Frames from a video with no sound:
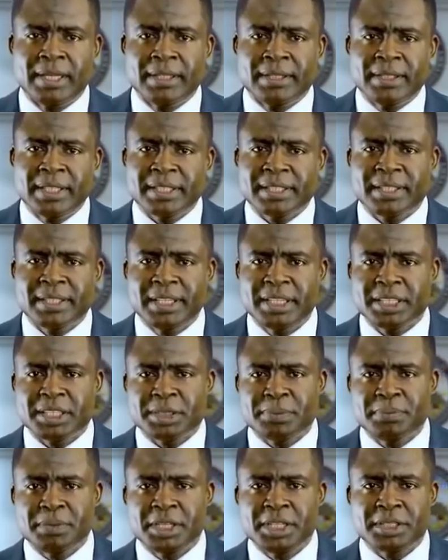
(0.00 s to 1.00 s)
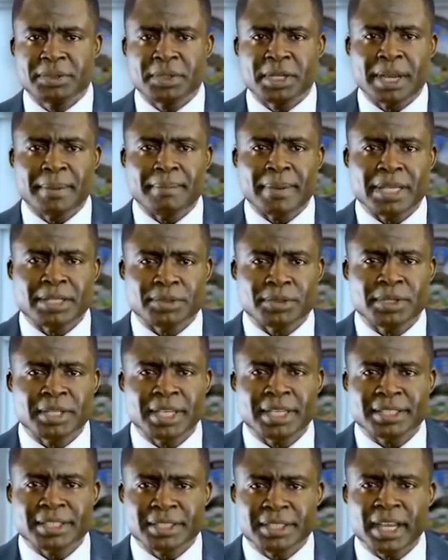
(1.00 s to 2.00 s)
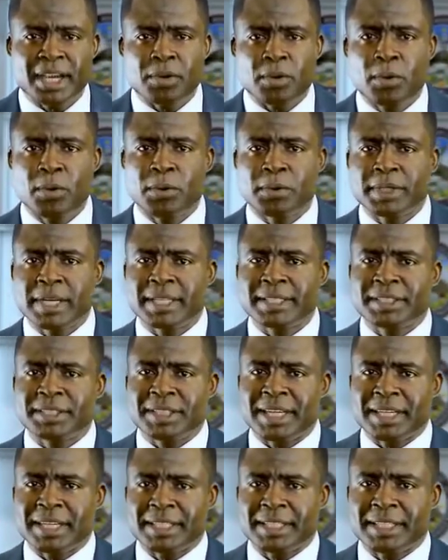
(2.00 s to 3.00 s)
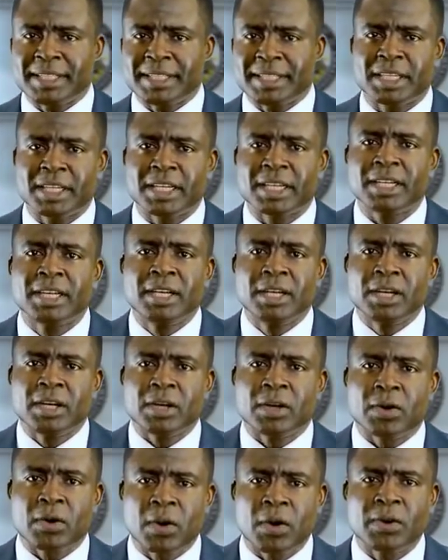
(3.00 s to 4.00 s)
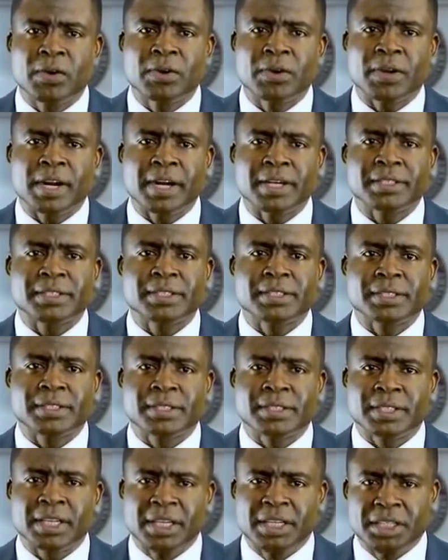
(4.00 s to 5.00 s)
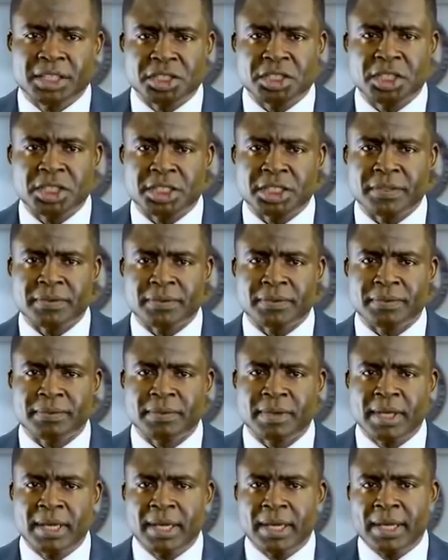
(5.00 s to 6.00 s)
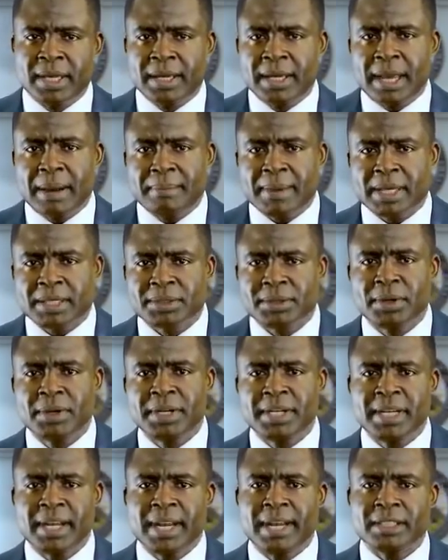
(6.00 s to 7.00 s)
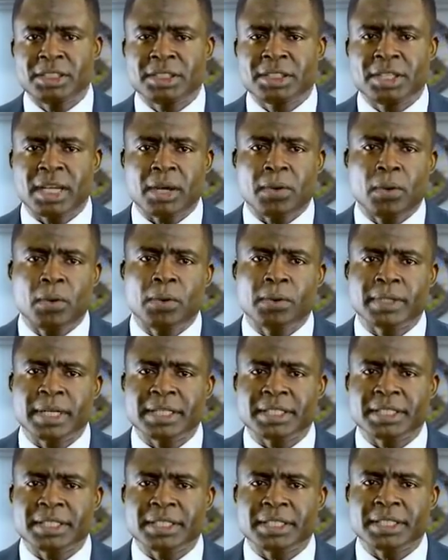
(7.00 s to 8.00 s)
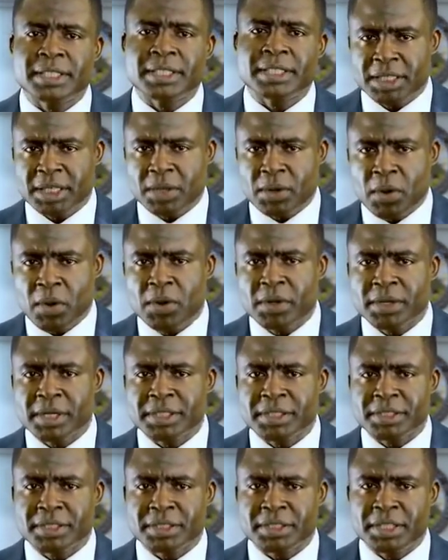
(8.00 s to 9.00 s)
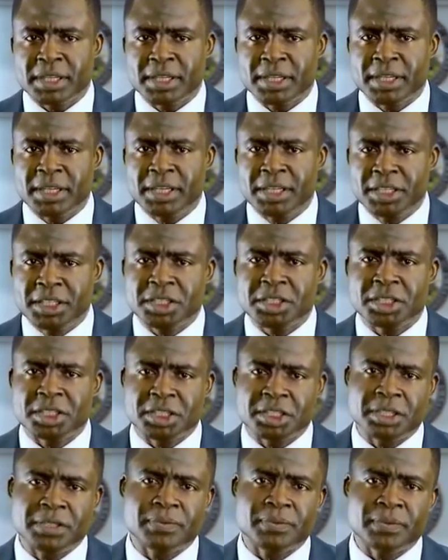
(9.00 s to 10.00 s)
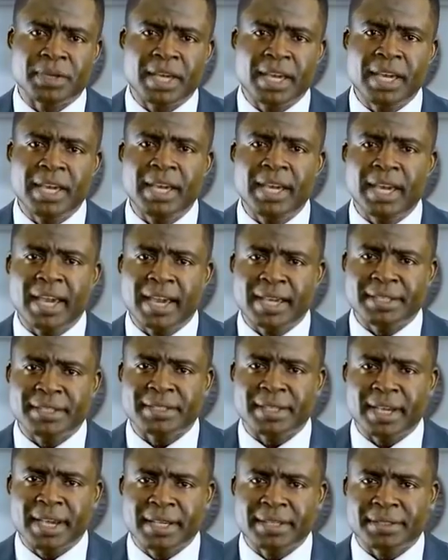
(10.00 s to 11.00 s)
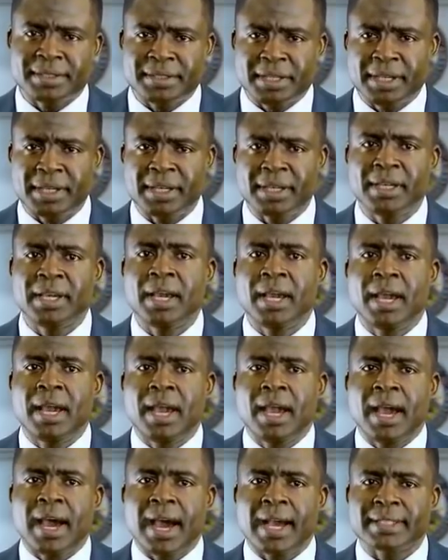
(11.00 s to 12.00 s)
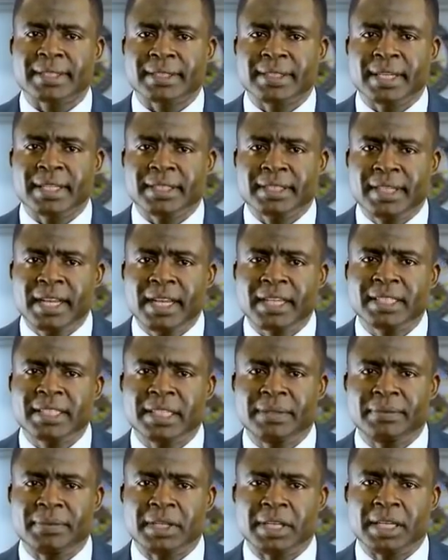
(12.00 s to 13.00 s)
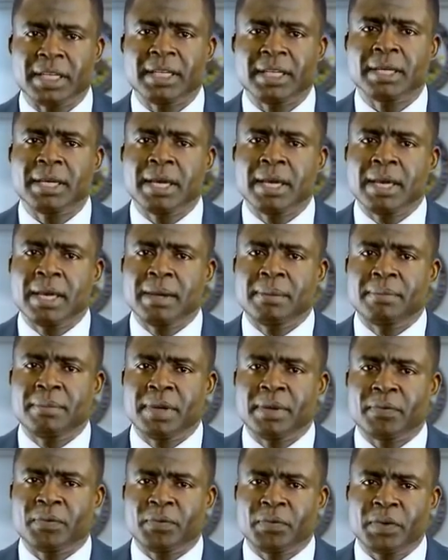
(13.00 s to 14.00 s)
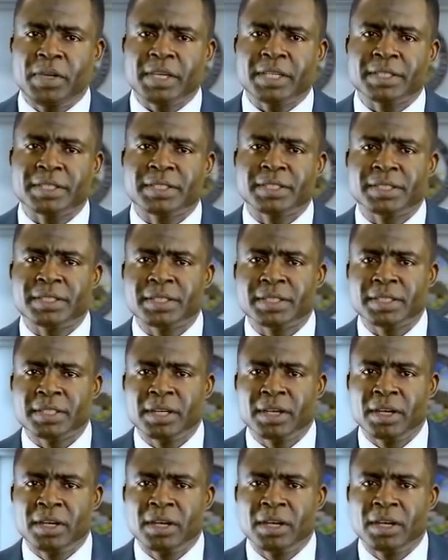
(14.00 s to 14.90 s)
This leads me to the Ambazonian Stakeholder Strategic Congress Initiative. The Ambazonia Stakeholder Strategic Congress Initiative, ASSC, has tentatively been fixed